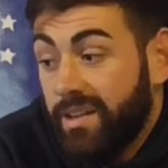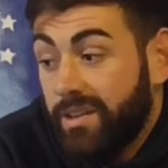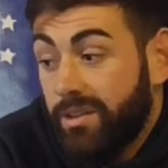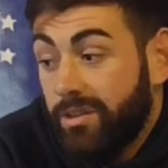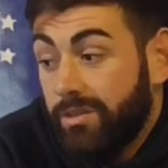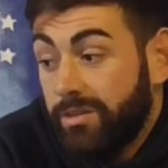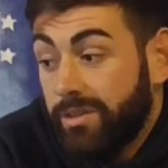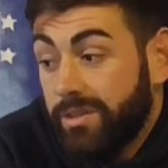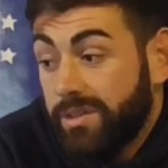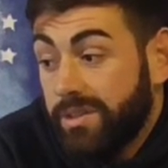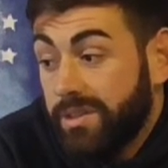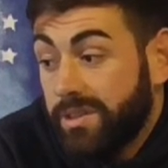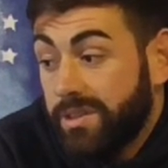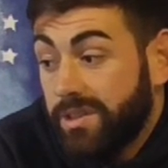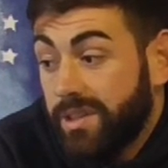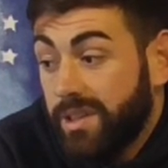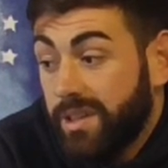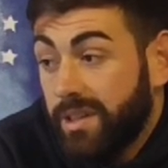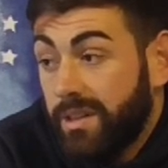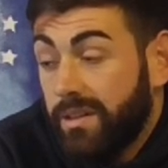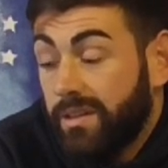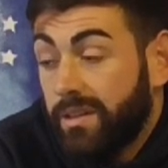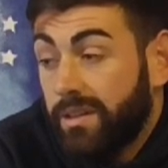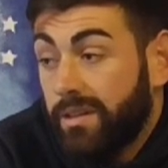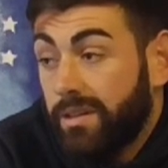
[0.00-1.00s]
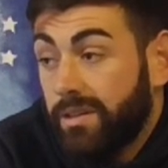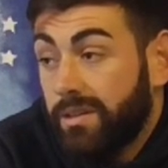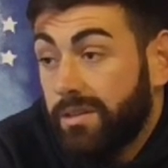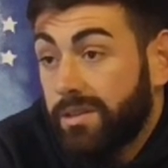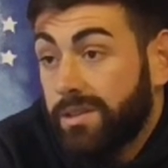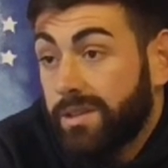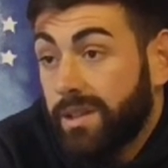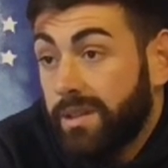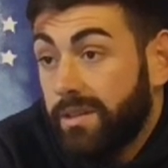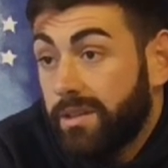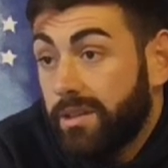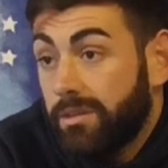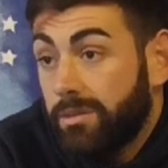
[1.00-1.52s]
obviously signed a
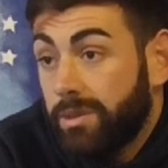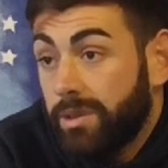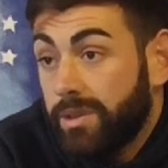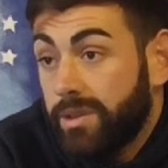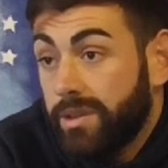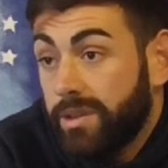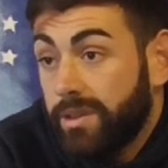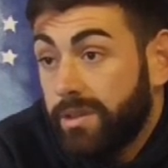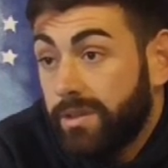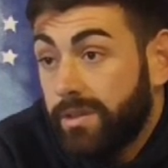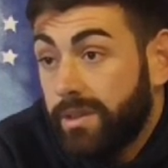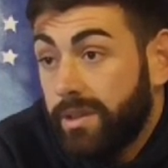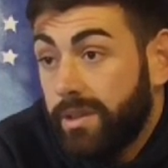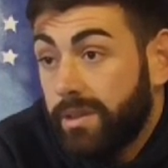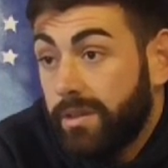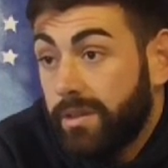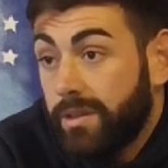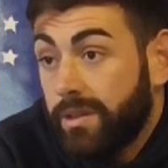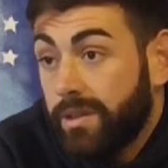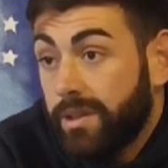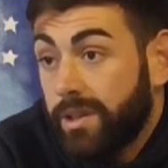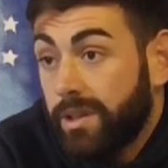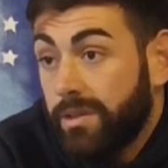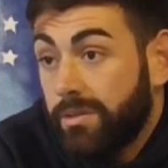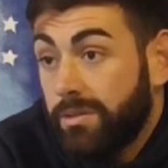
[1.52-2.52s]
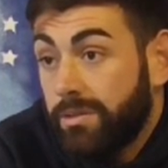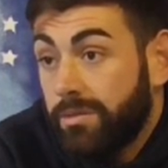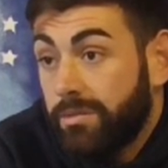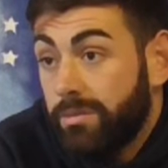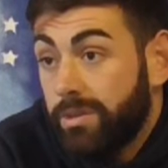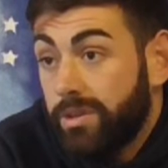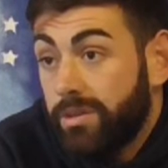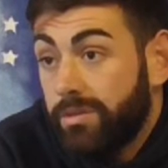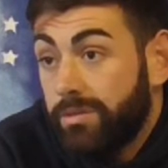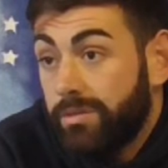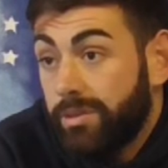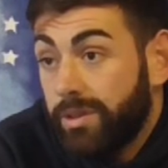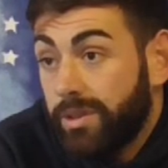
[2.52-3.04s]
1-year deal at
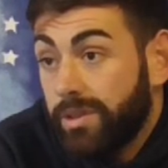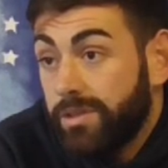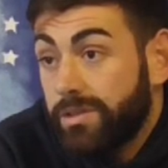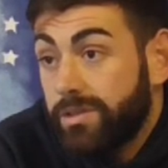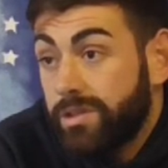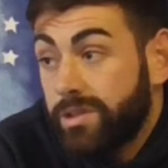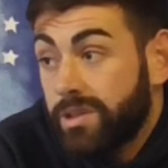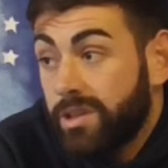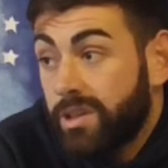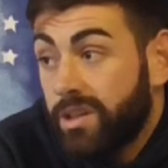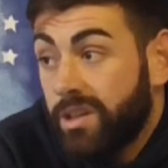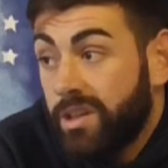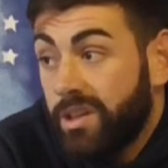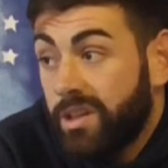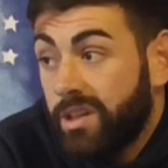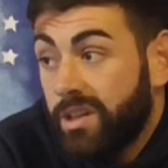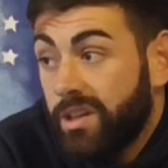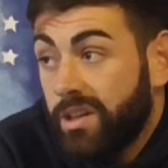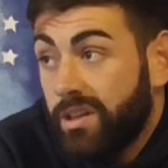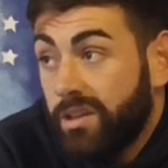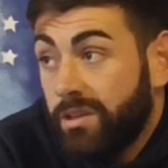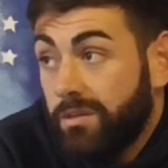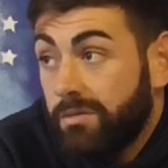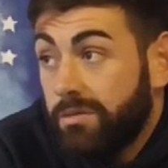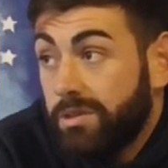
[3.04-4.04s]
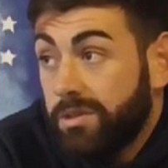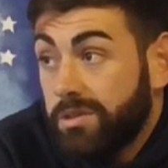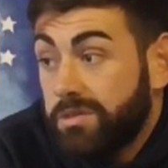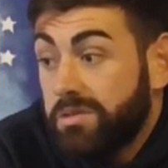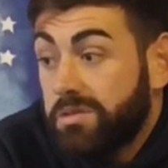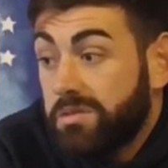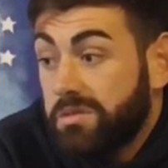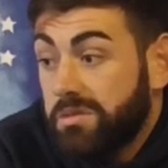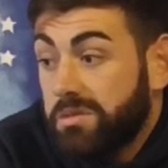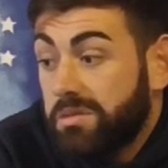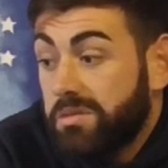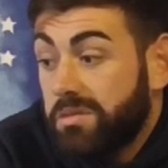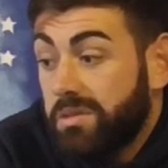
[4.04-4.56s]
Cowdenbeath, which
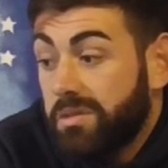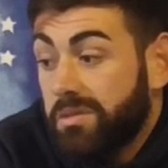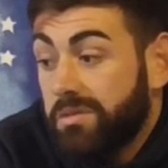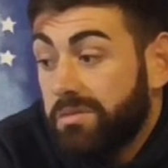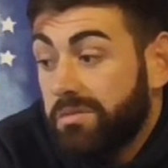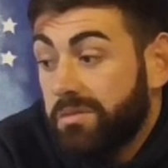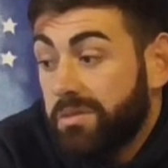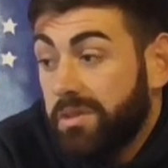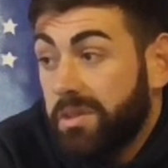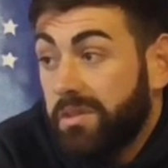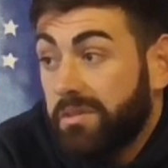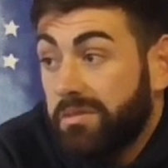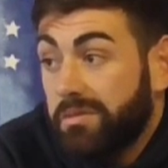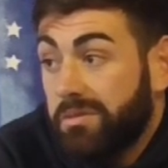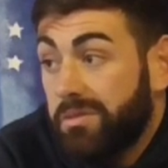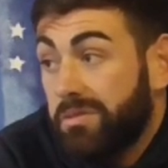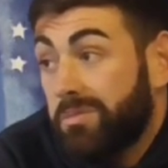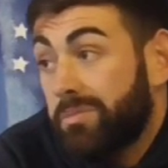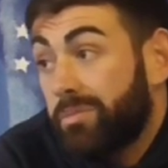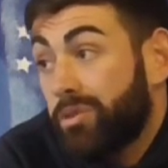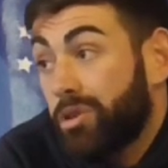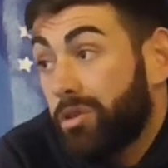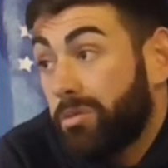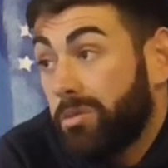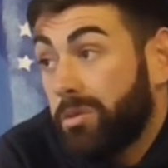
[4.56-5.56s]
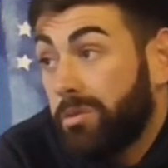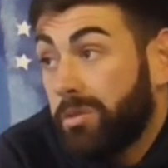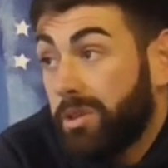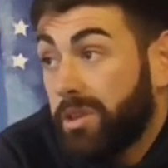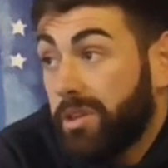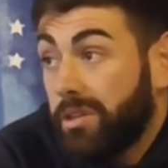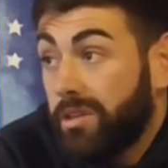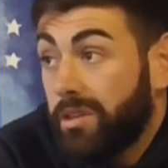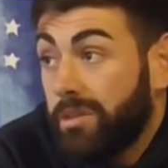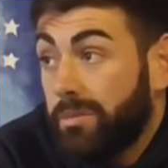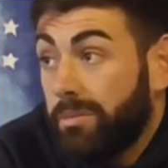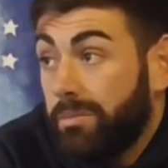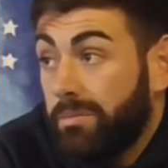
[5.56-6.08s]
was probably one
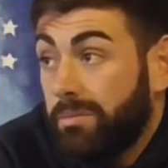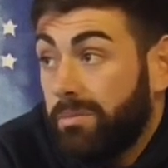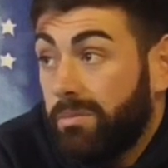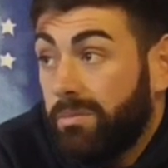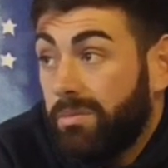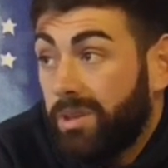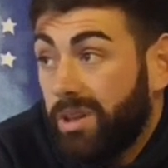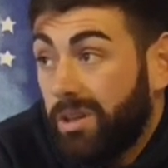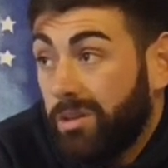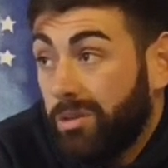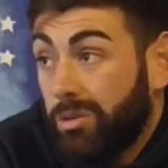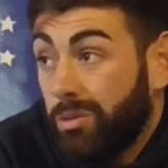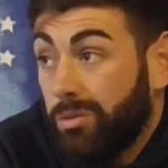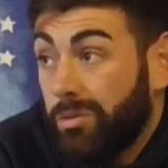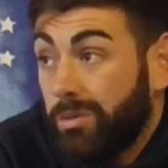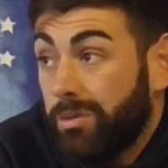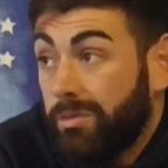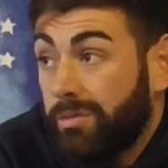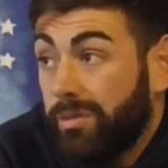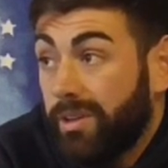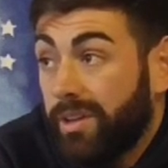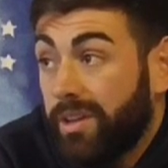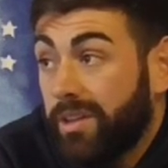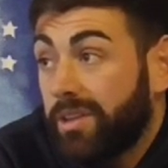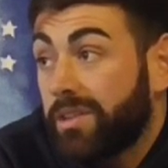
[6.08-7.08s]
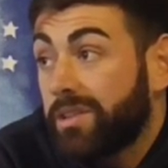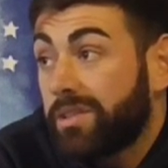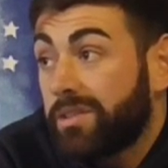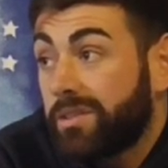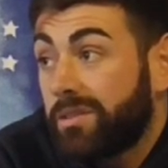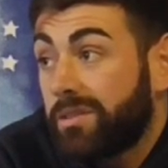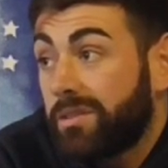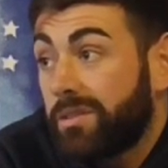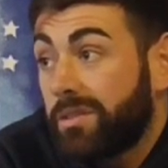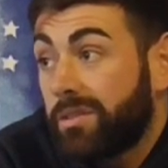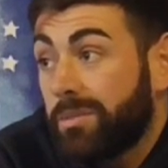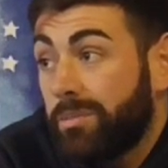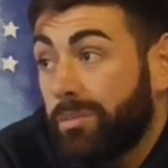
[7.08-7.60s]
of the, although we finished
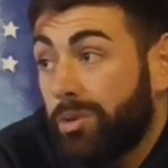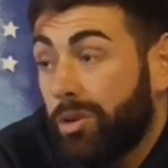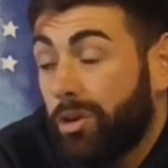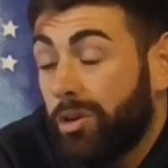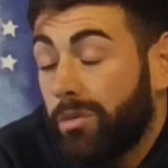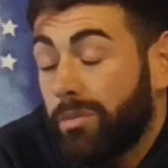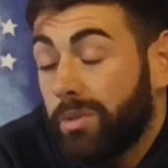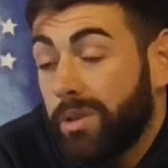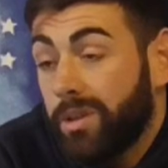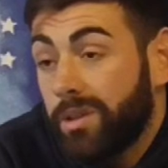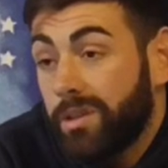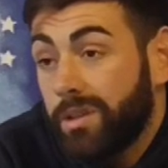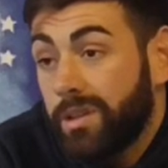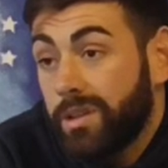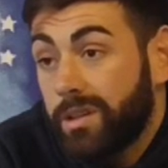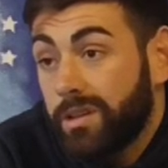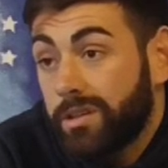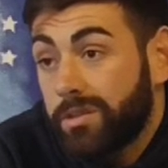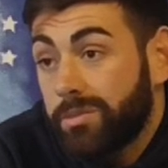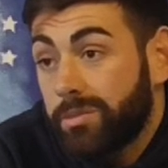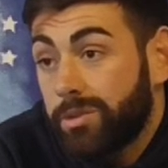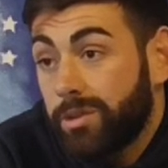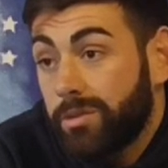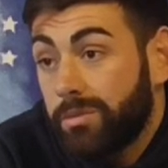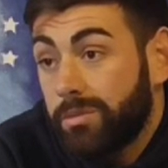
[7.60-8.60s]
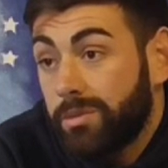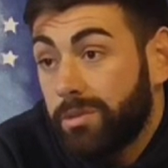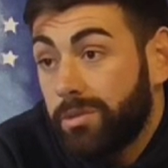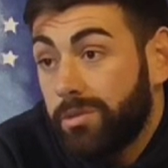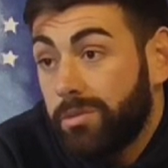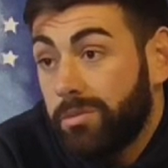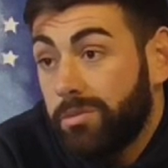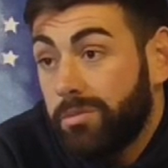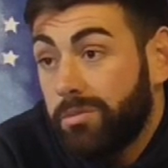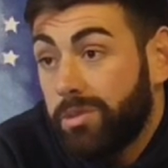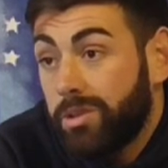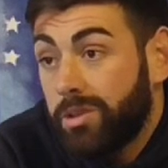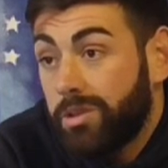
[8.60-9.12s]
bottom of the league, it's probably
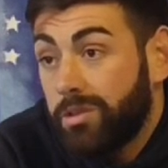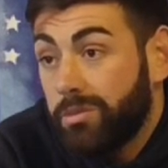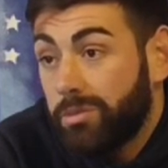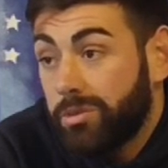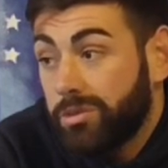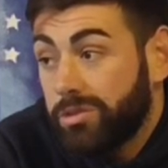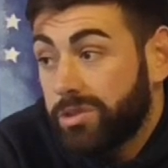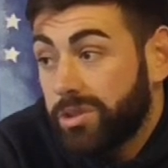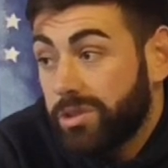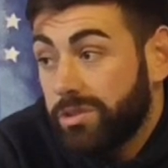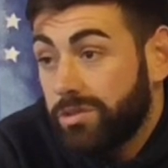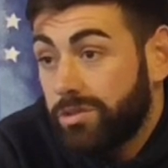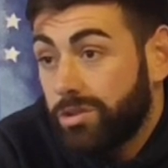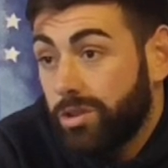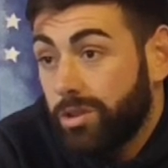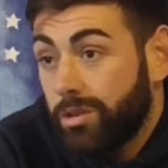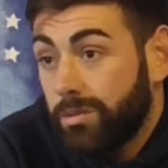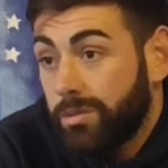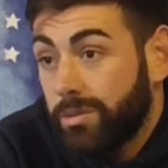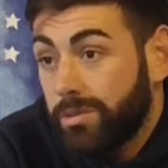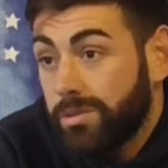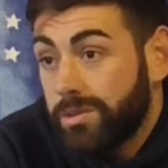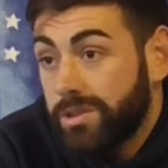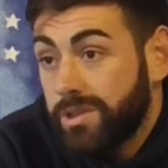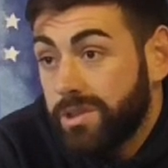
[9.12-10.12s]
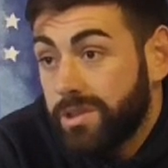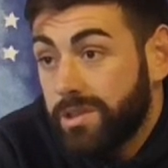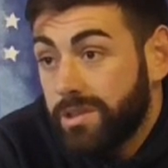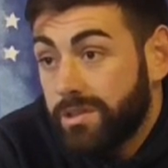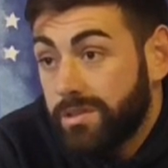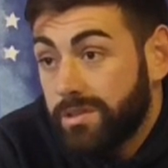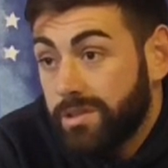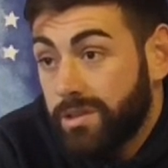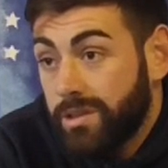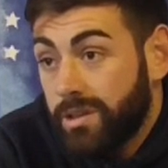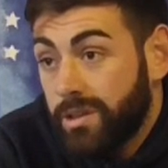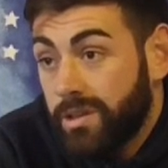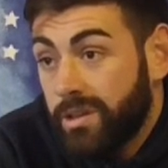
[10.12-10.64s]
one of the most enjoyable
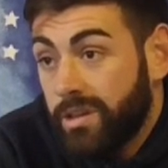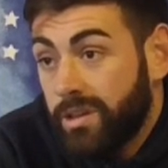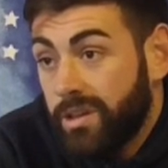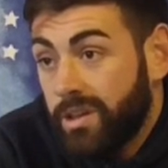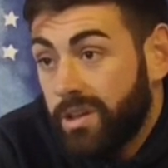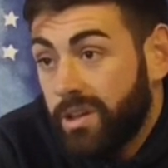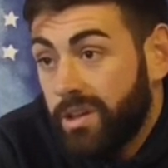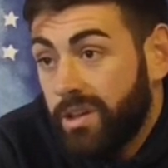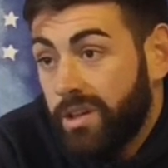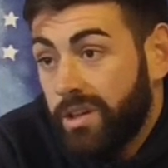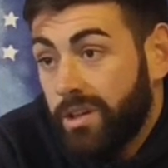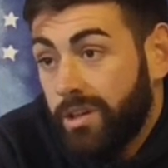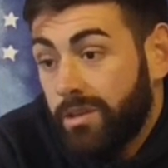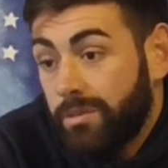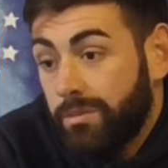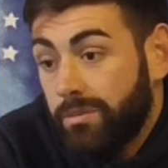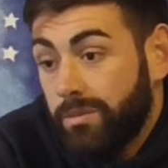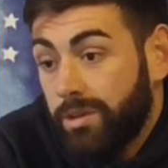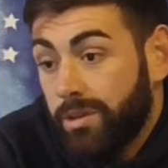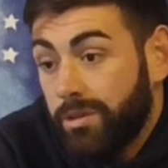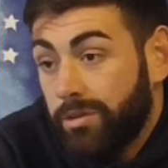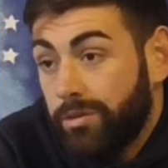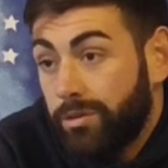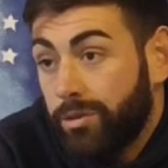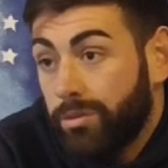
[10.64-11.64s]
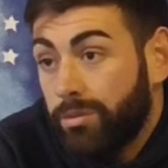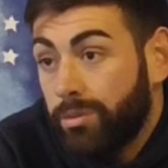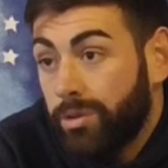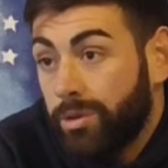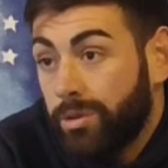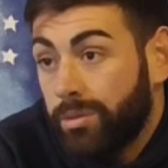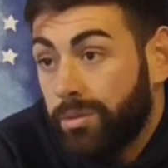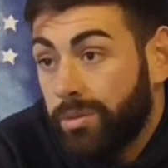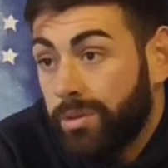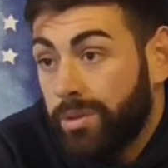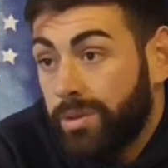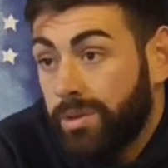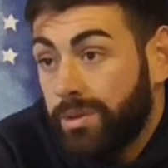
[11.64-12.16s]
seasons of
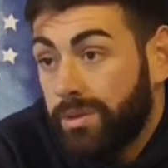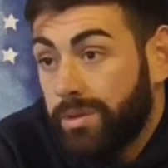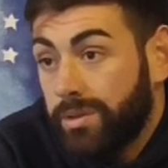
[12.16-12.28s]
football.